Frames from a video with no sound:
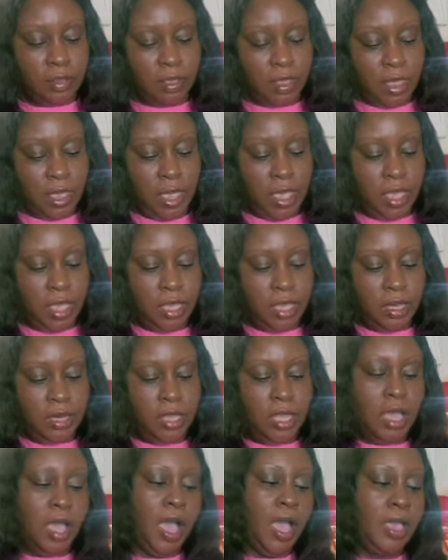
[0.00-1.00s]

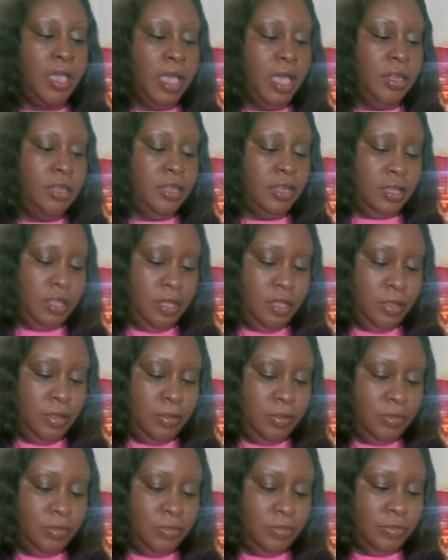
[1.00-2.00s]
And I got
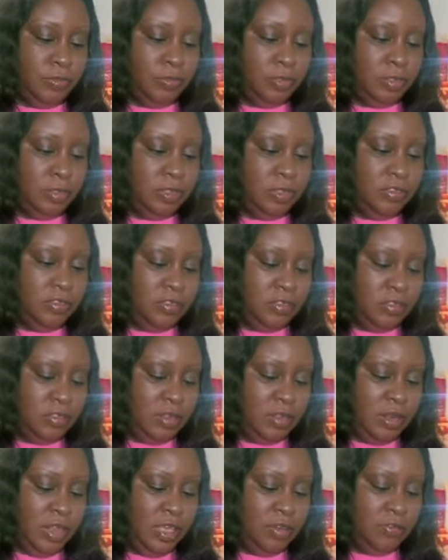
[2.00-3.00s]
the this is
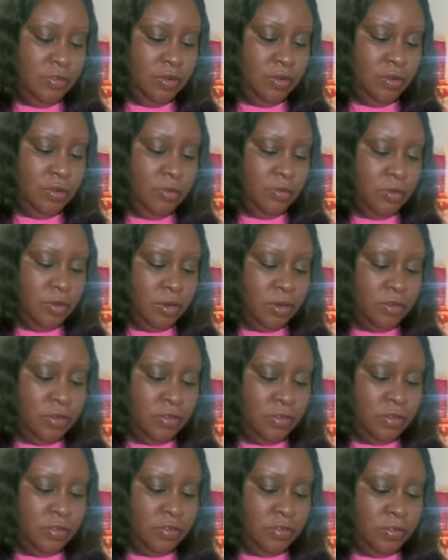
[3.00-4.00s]
the lavender, what is
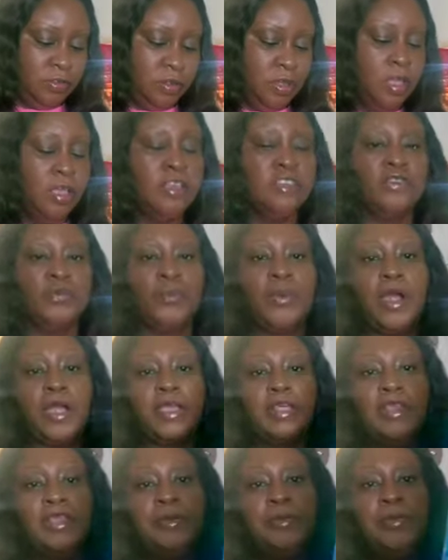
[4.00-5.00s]
this one?
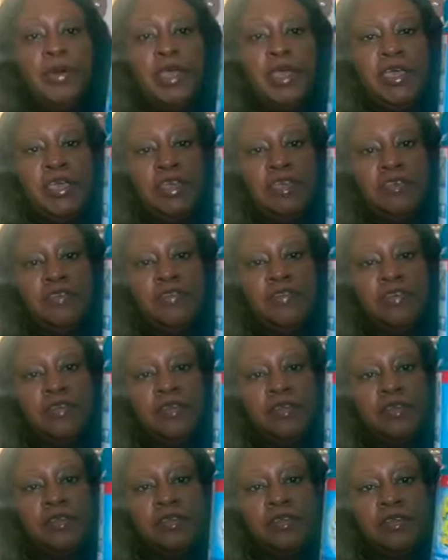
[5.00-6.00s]
Sparkling Wave.
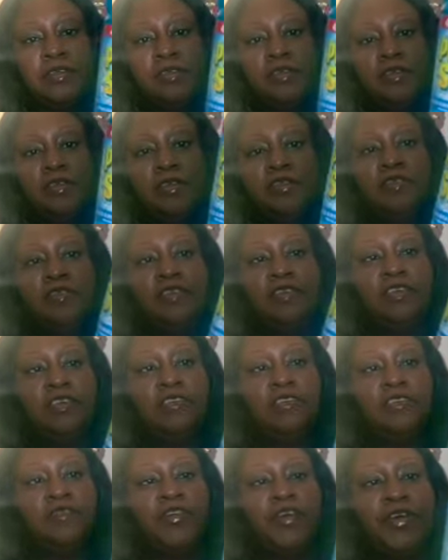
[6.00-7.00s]
So
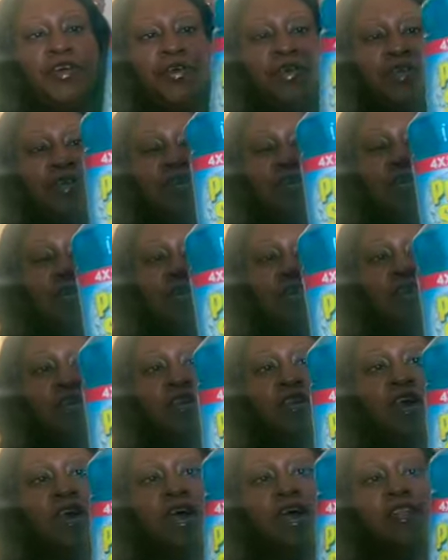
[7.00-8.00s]
these are very good to get
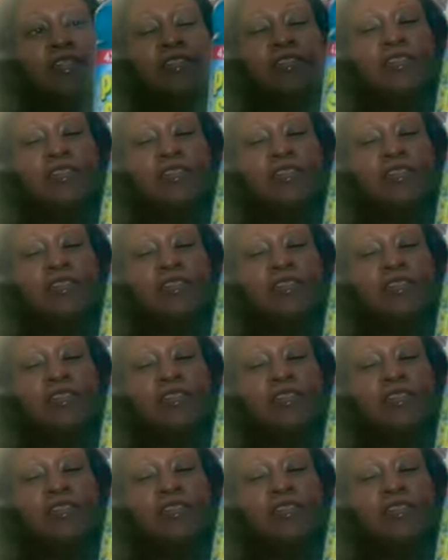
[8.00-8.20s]
that